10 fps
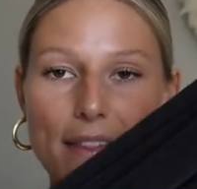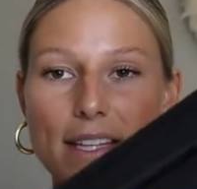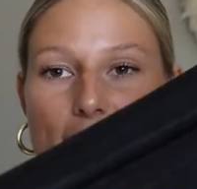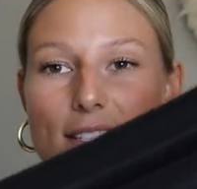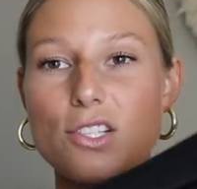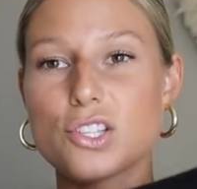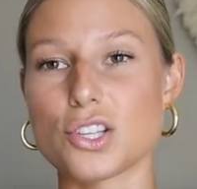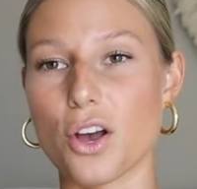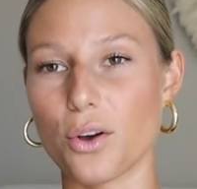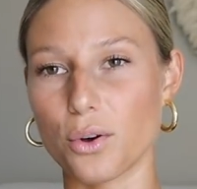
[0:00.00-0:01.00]
I think this is
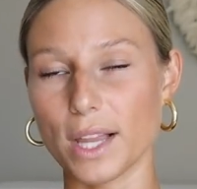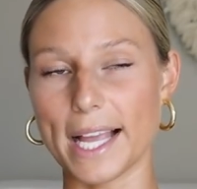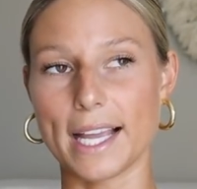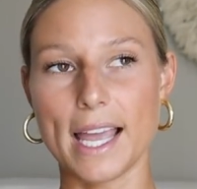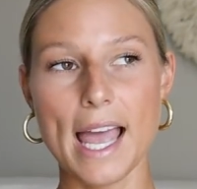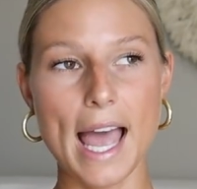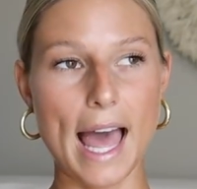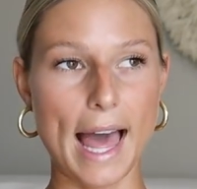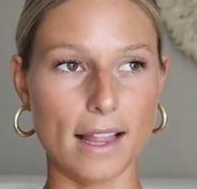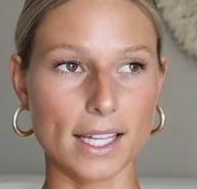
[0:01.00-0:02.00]
so like
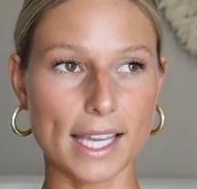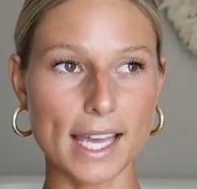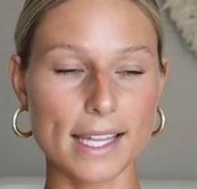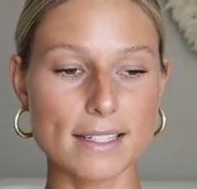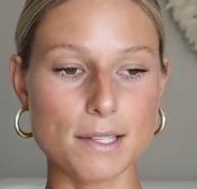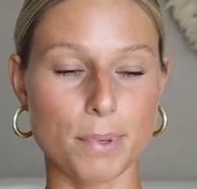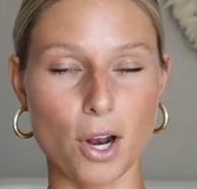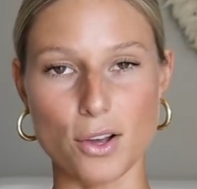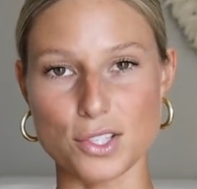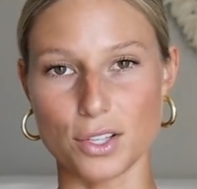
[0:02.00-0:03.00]
elegant but
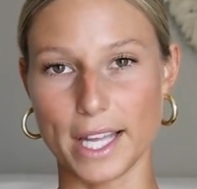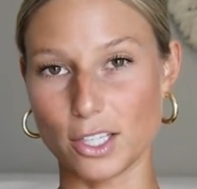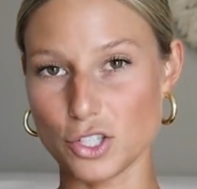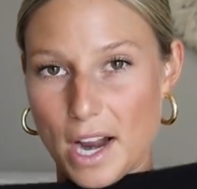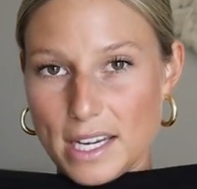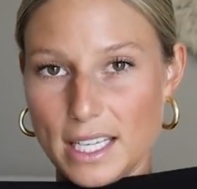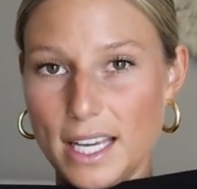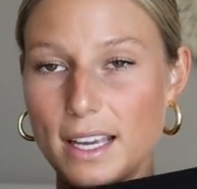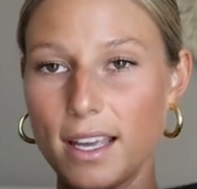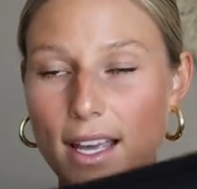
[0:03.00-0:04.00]
also like
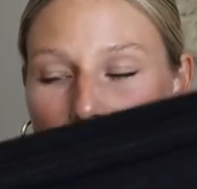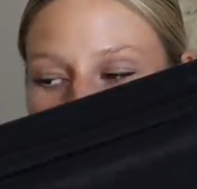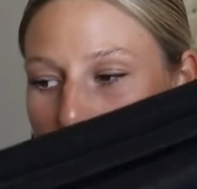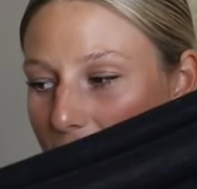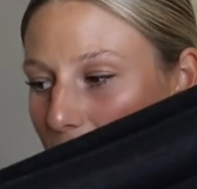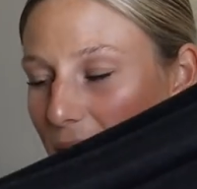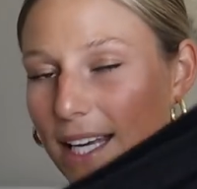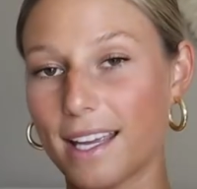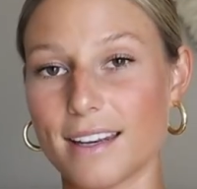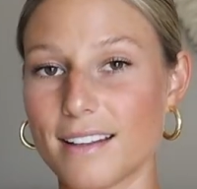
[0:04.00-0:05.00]
trendy. Um,
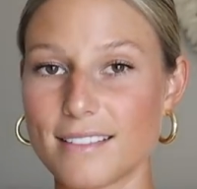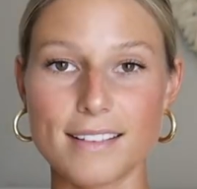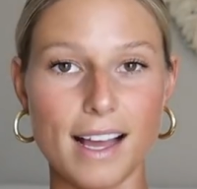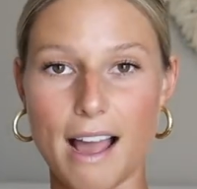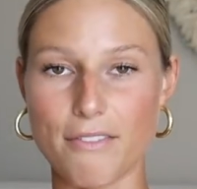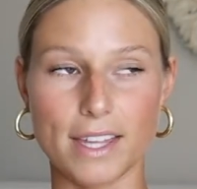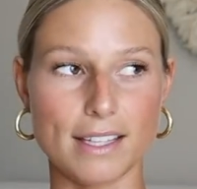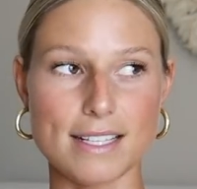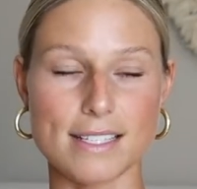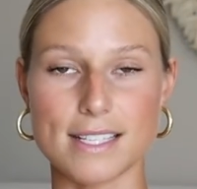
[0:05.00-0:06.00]
again, I feel like
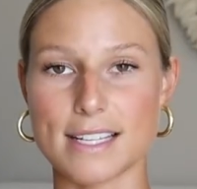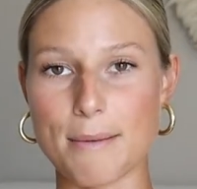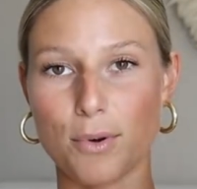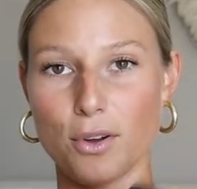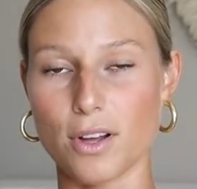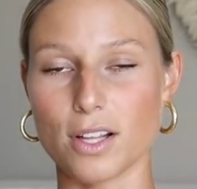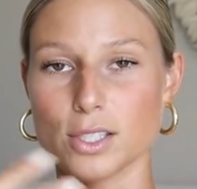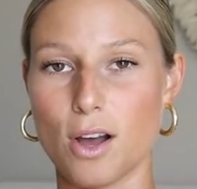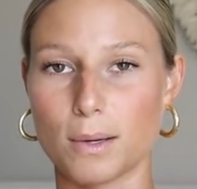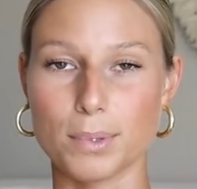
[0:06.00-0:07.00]
this is a staple, a
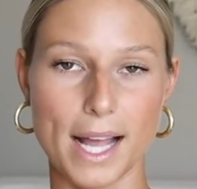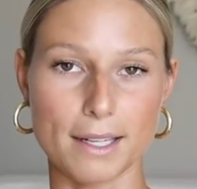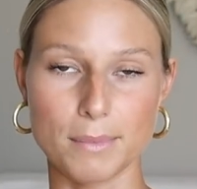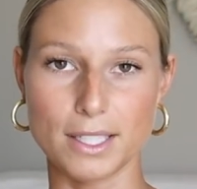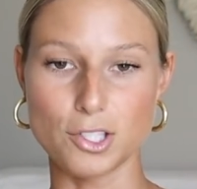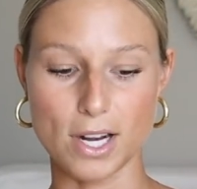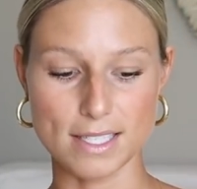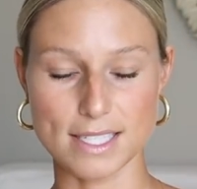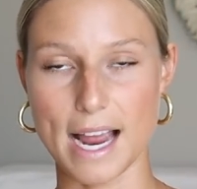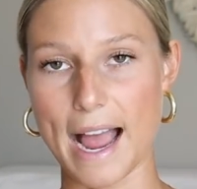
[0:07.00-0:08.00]
long black midi
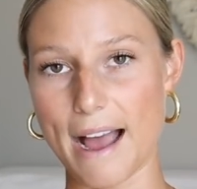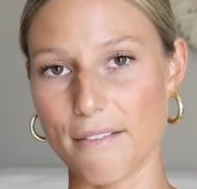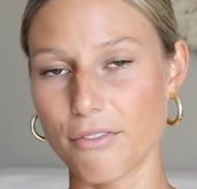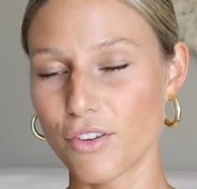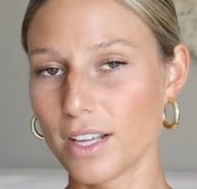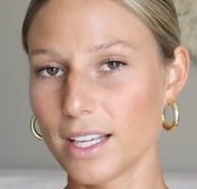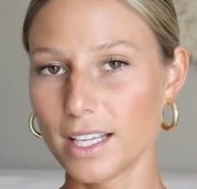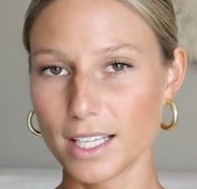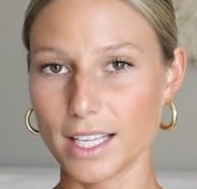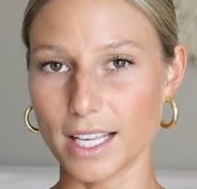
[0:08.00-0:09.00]
dress to have
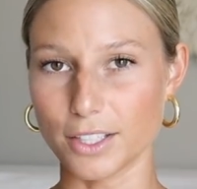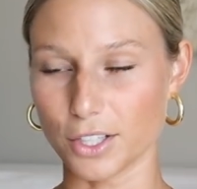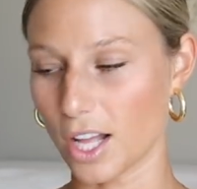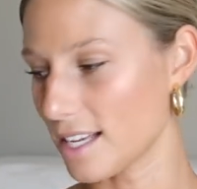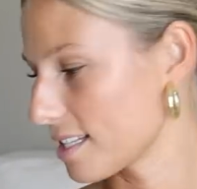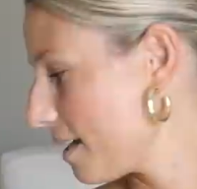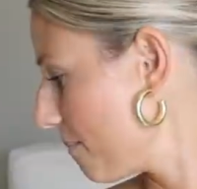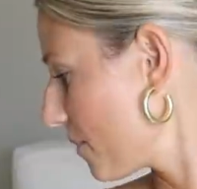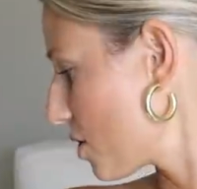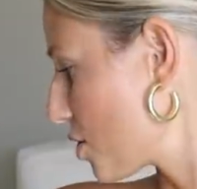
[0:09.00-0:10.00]
in your
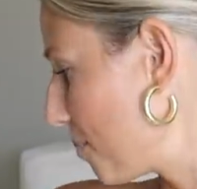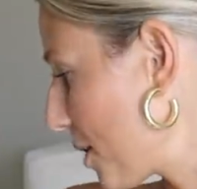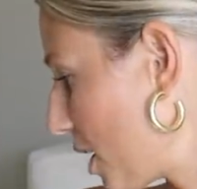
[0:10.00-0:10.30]
closet. Super